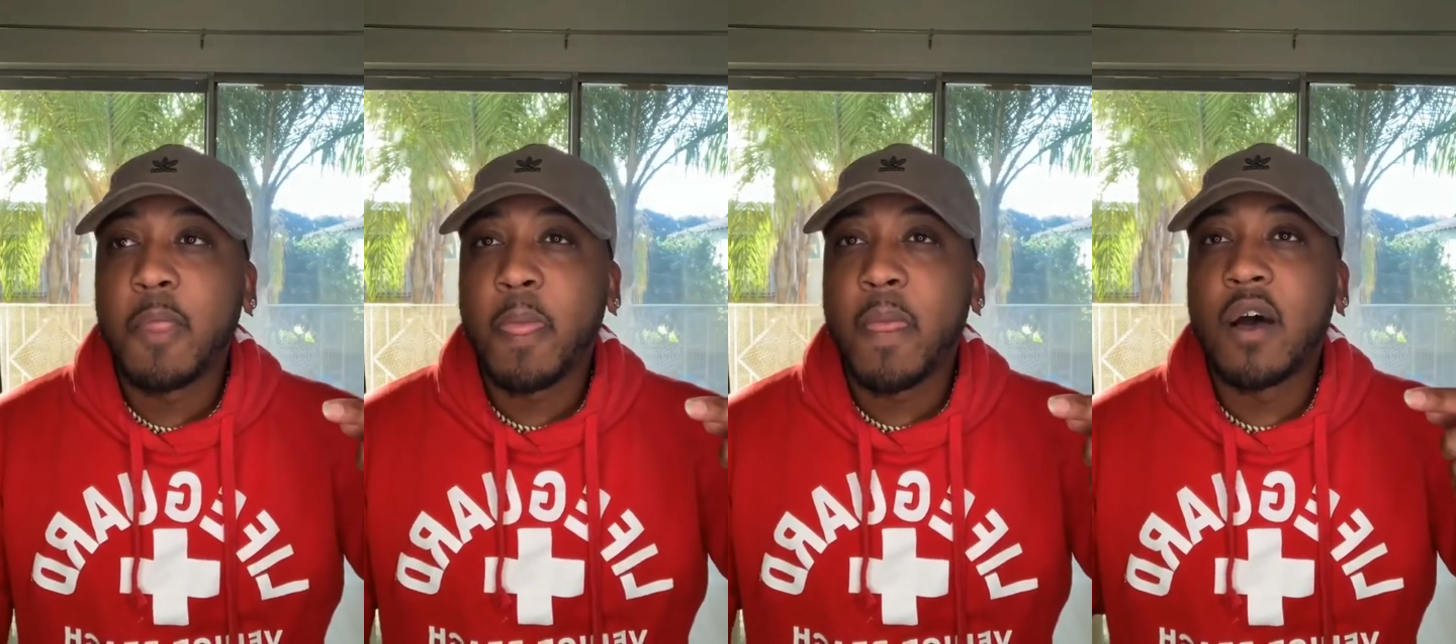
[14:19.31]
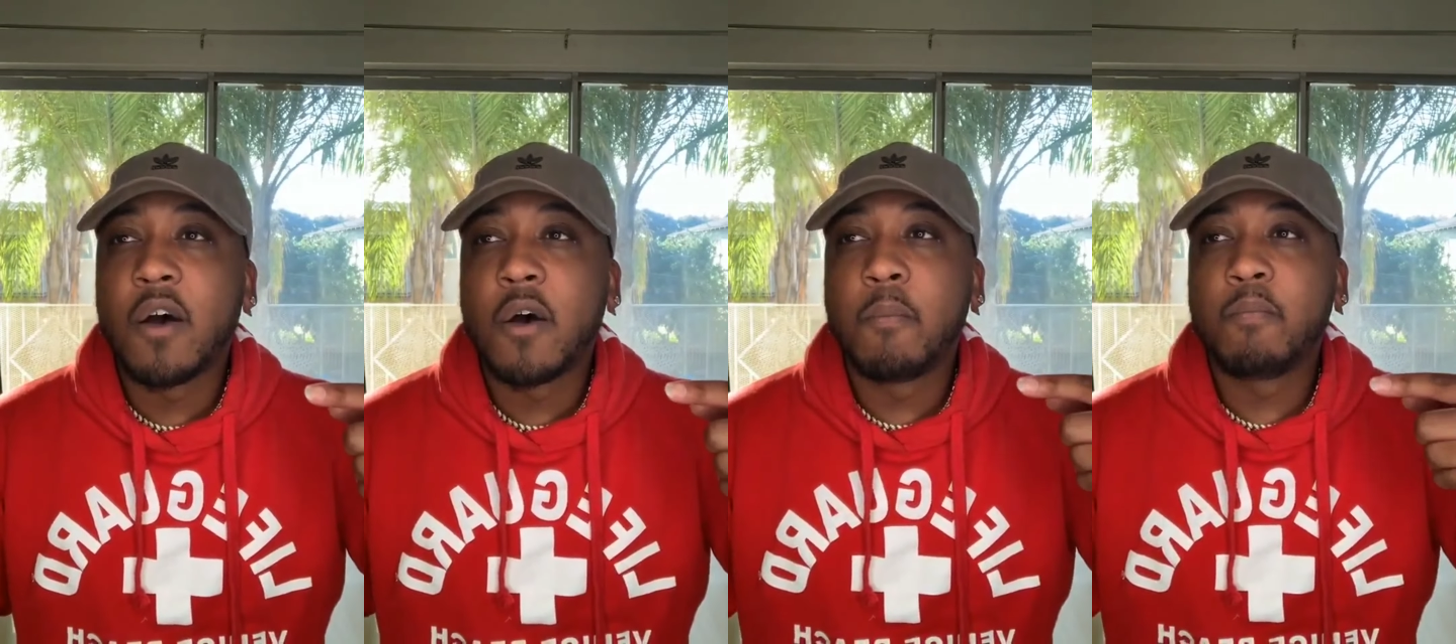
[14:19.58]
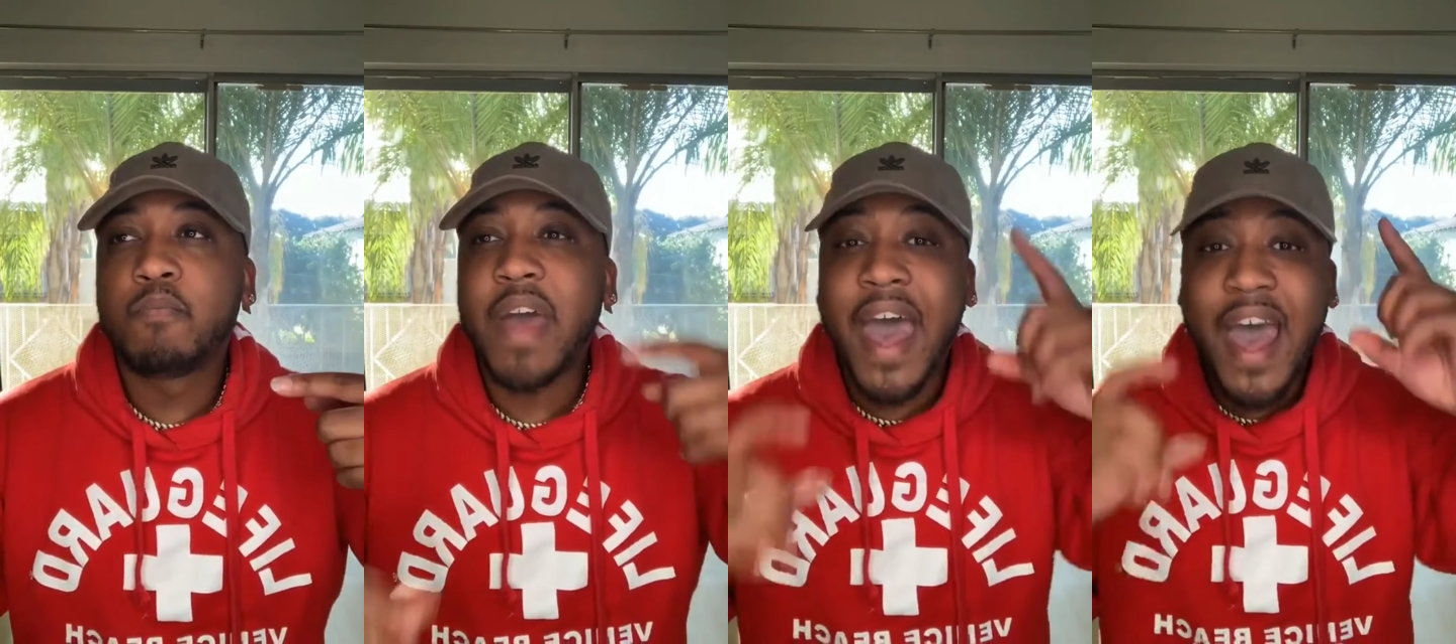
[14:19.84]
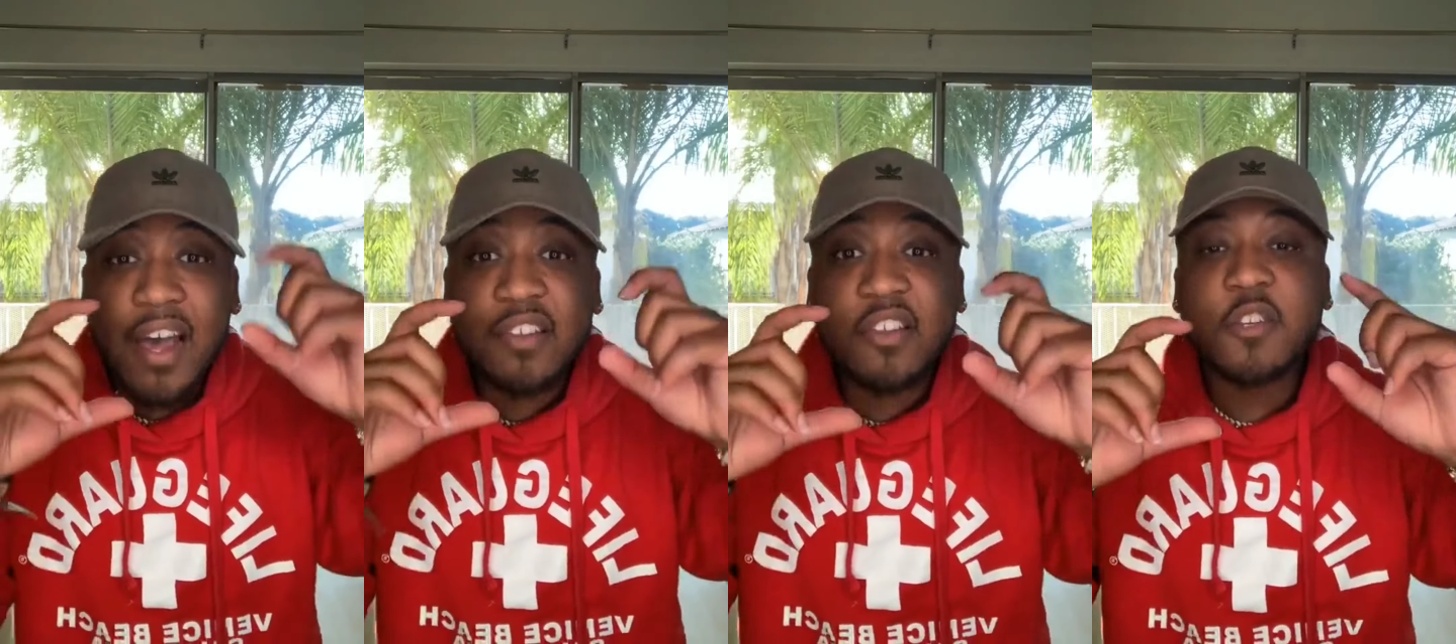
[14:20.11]
um,
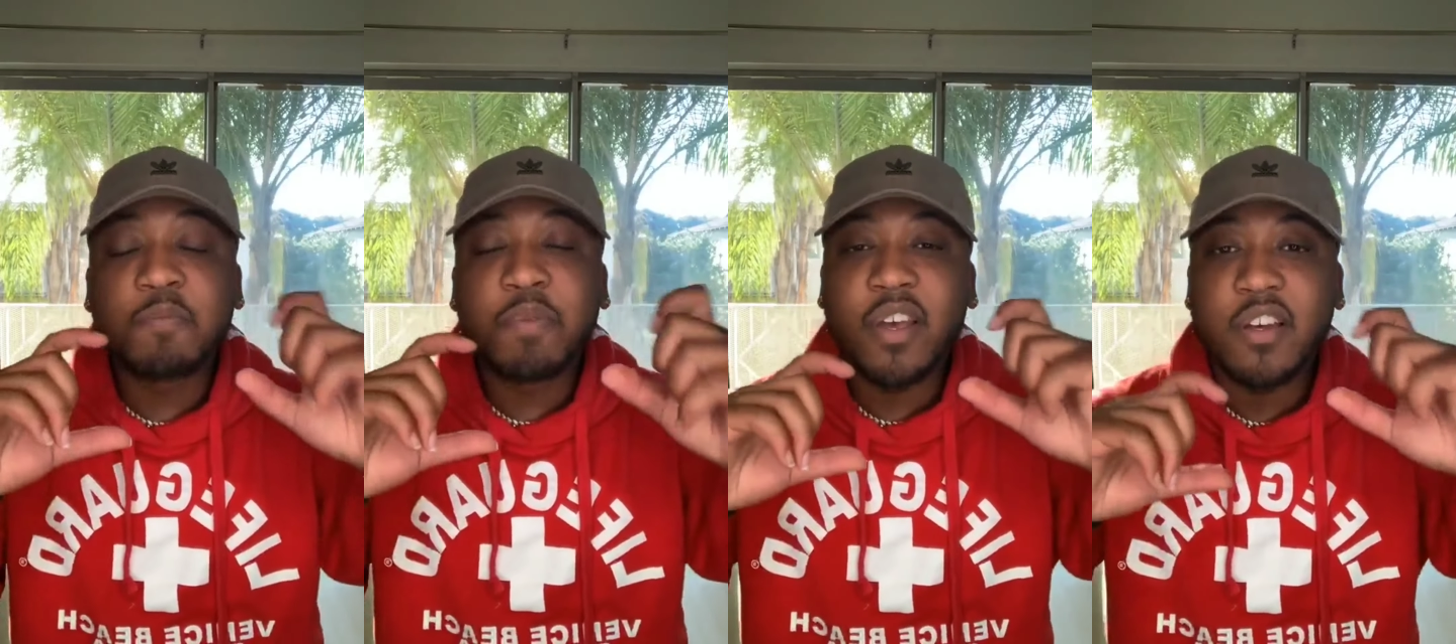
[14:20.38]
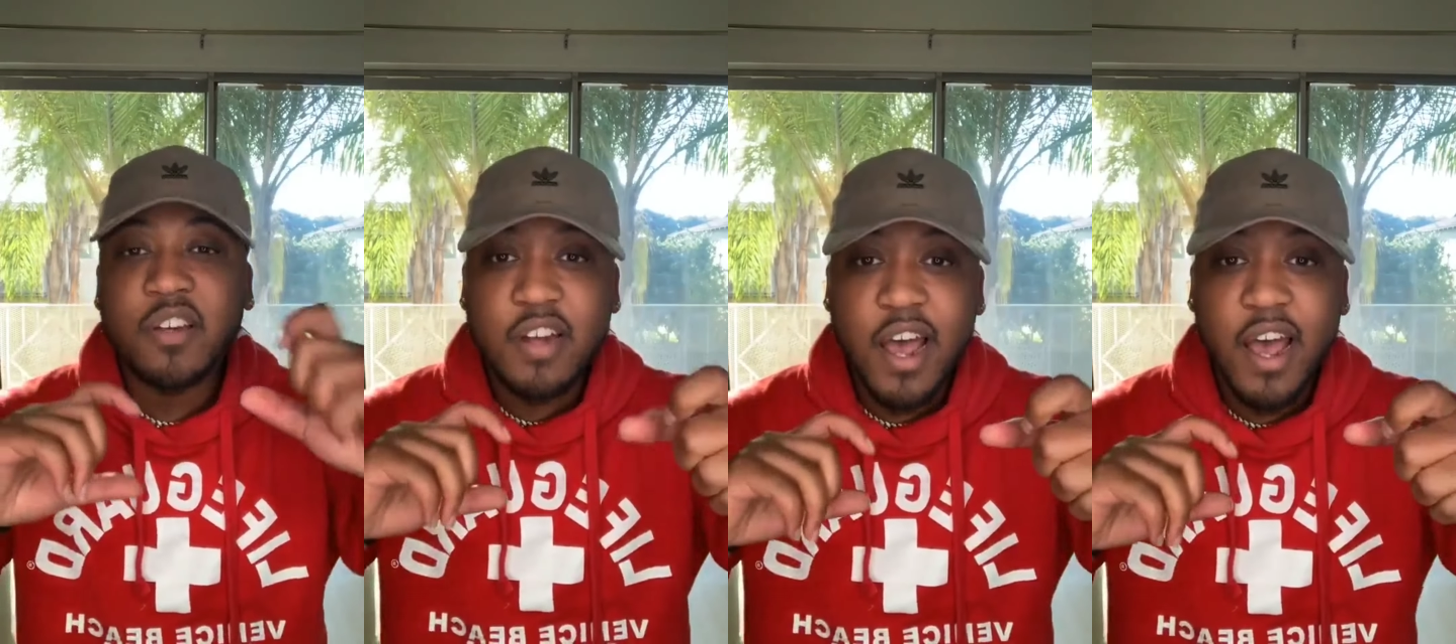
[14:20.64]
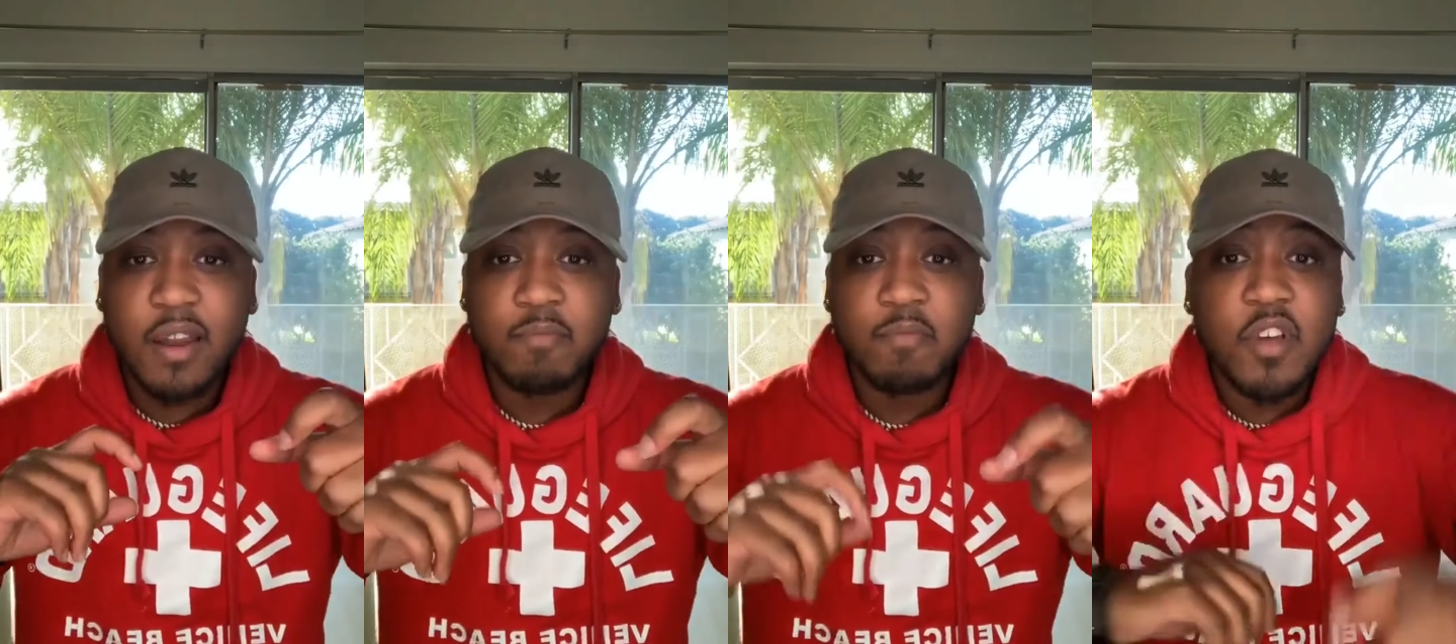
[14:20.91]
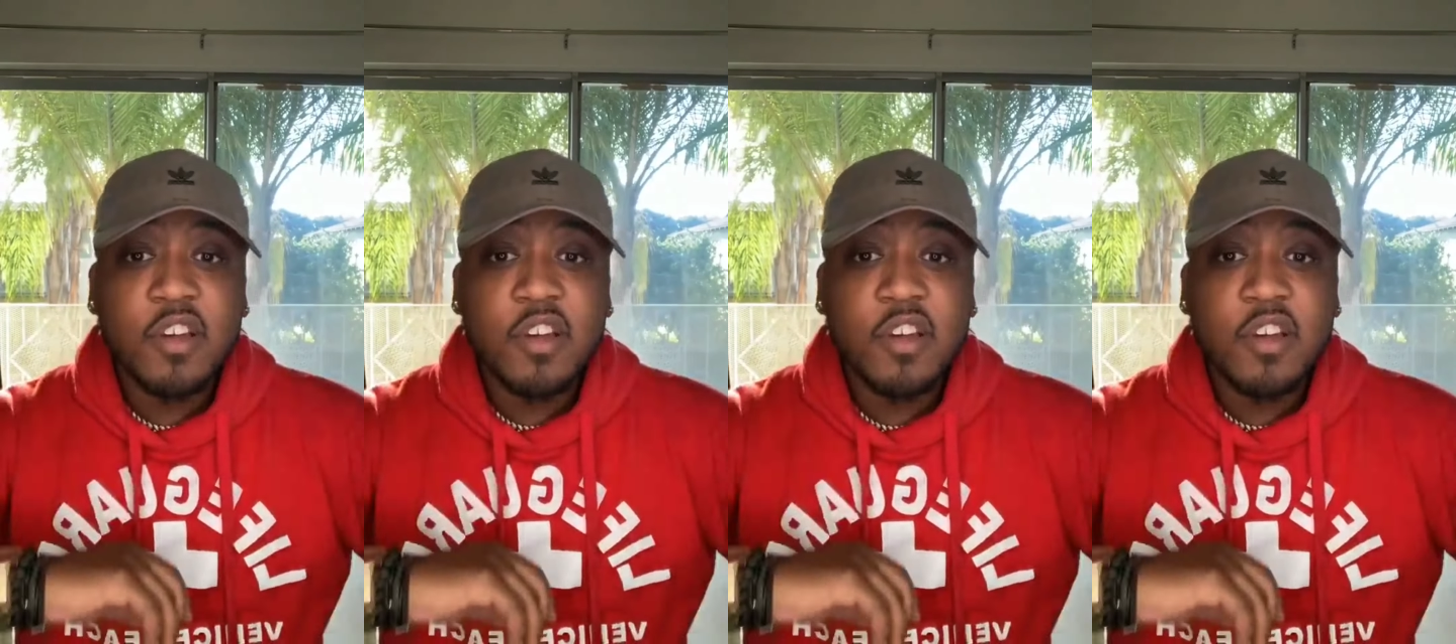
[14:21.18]
as it's being shot.